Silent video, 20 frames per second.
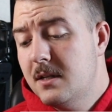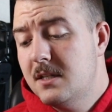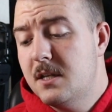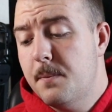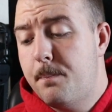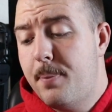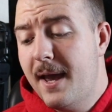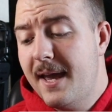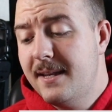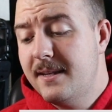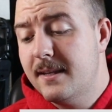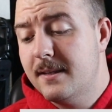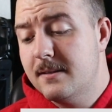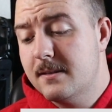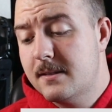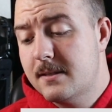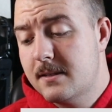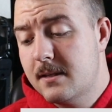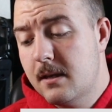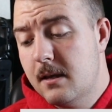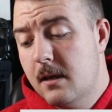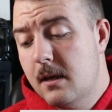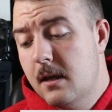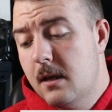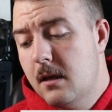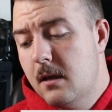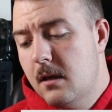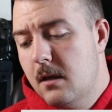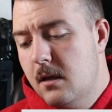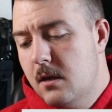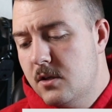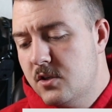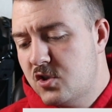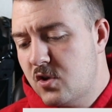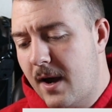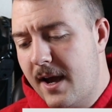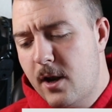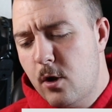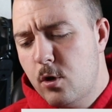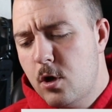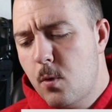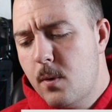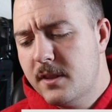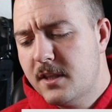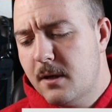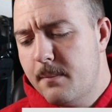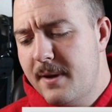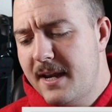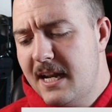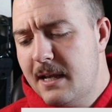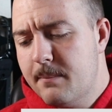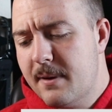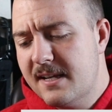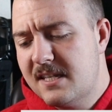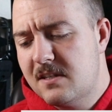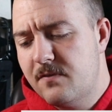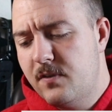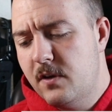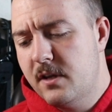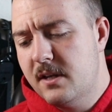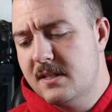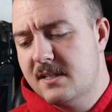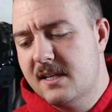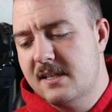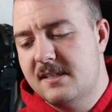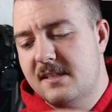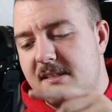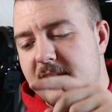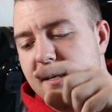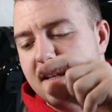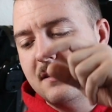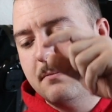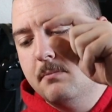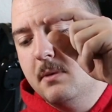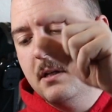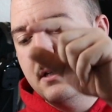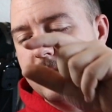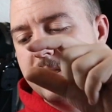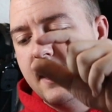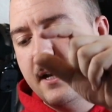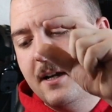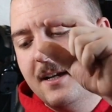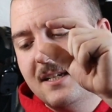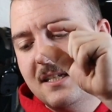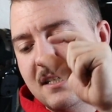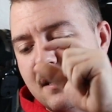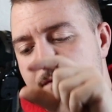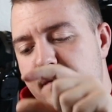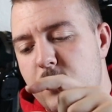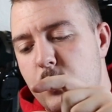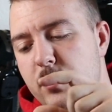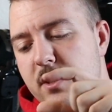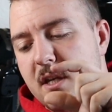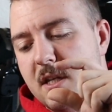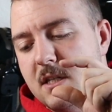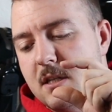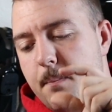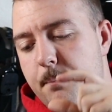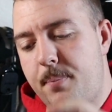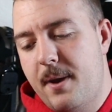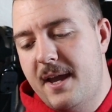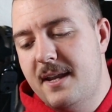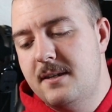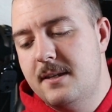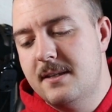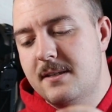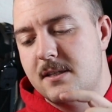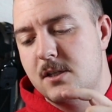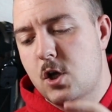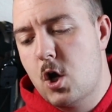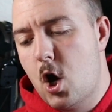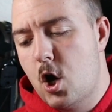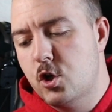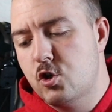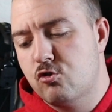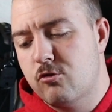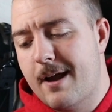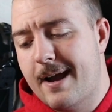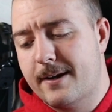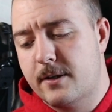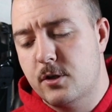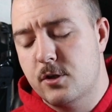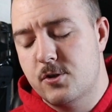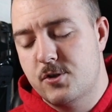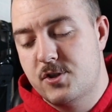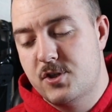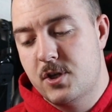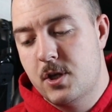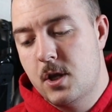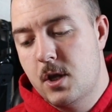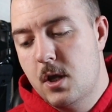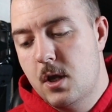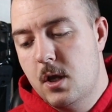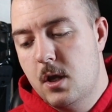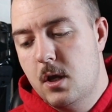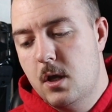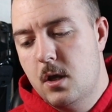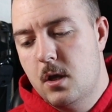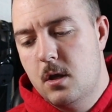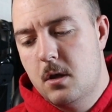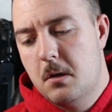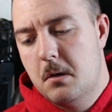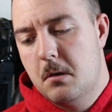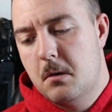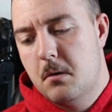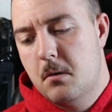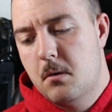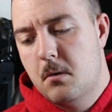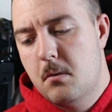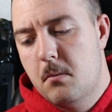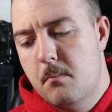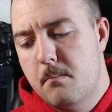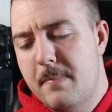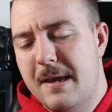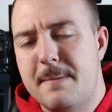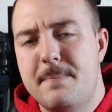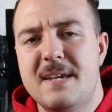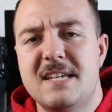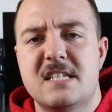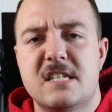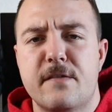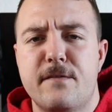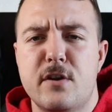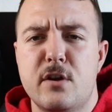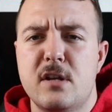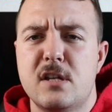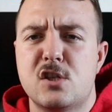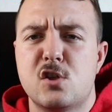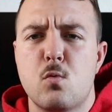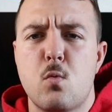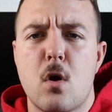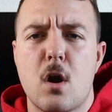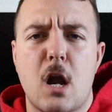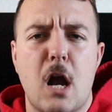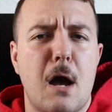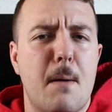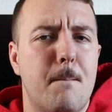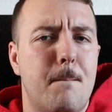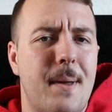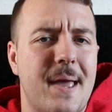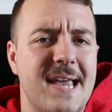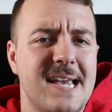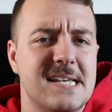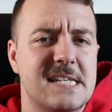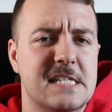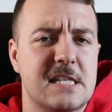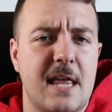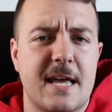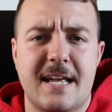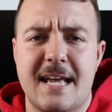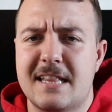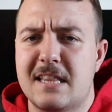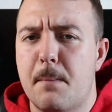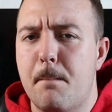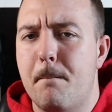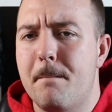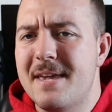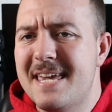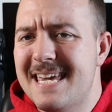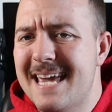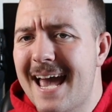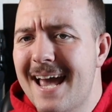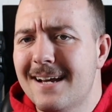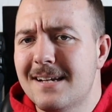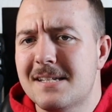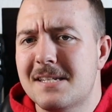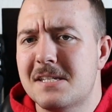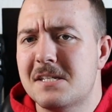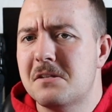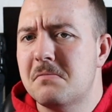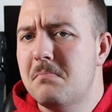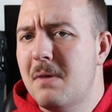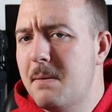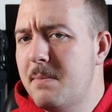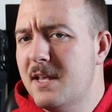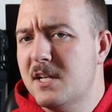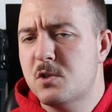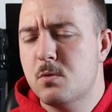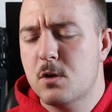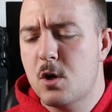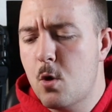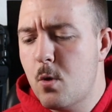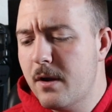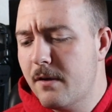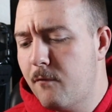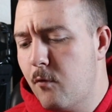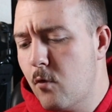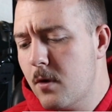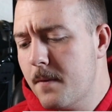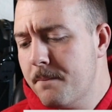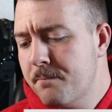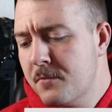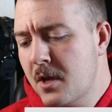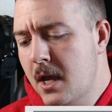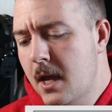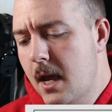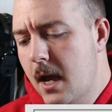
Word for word: Dependents. So I don't know what they're meaning by civilians because it says military, civilian, dependents, contractors. Maybe civilians who work on base like at the BX. Maybe that's what we're going for.